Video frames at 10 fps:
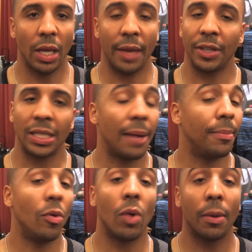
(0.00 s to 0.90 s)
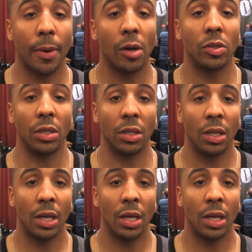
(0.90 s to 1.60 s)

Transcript: If it's not but one person,